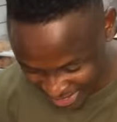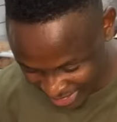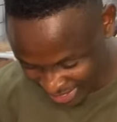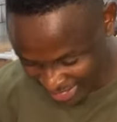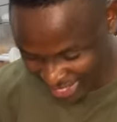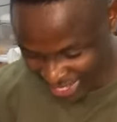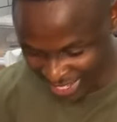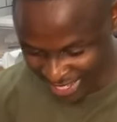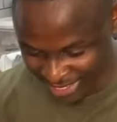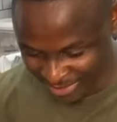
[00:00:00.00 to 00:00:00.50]

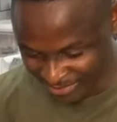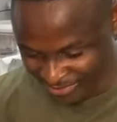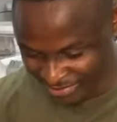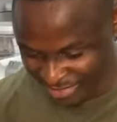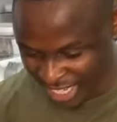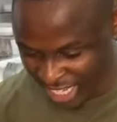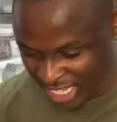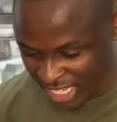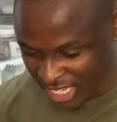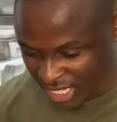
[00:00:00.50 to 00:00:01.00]
Yeah.
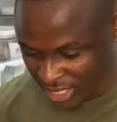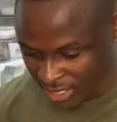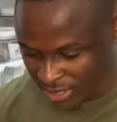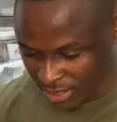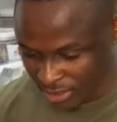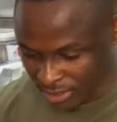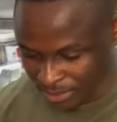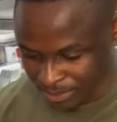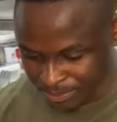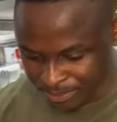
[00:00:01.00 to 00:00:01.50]

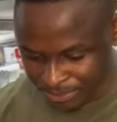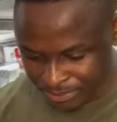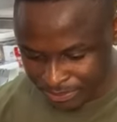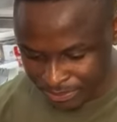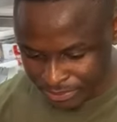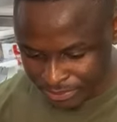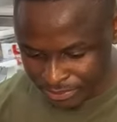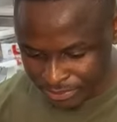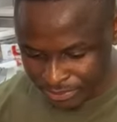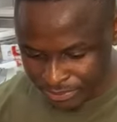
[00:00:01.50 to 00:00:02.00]
So,
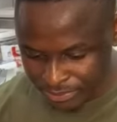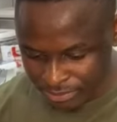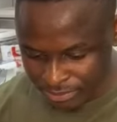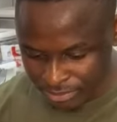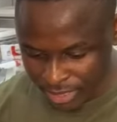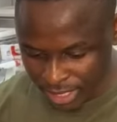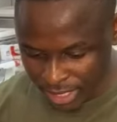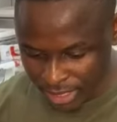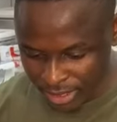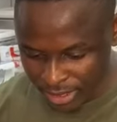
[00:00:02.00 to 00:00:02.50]

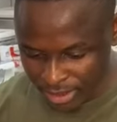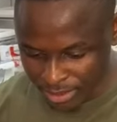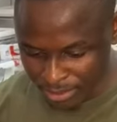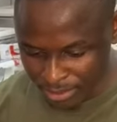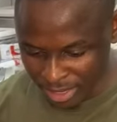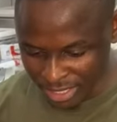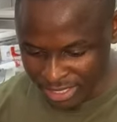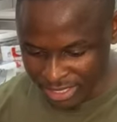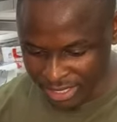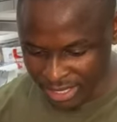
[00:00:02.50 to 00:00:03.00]

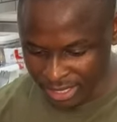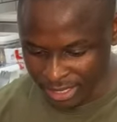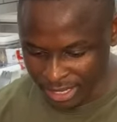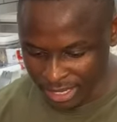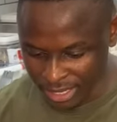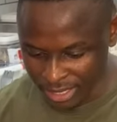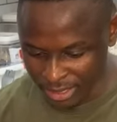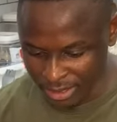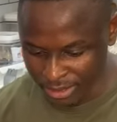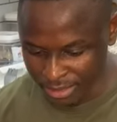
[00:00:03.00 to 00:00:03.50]
Magic,
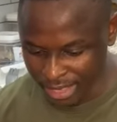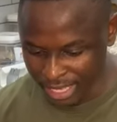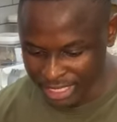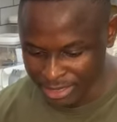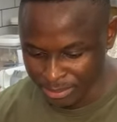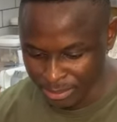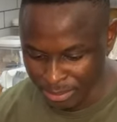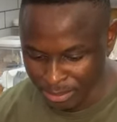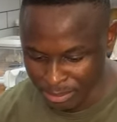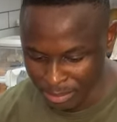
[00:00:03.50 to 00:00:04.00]
uh, that's
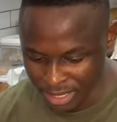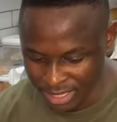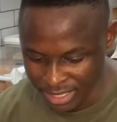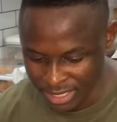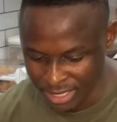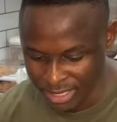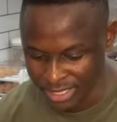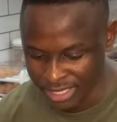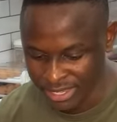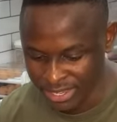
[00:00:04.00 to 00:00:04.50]

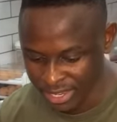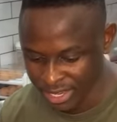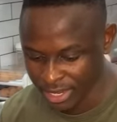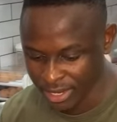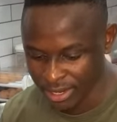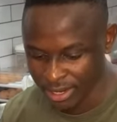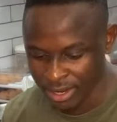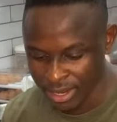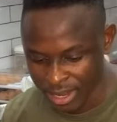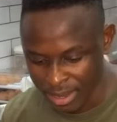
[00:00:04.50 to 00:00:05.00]
magic here.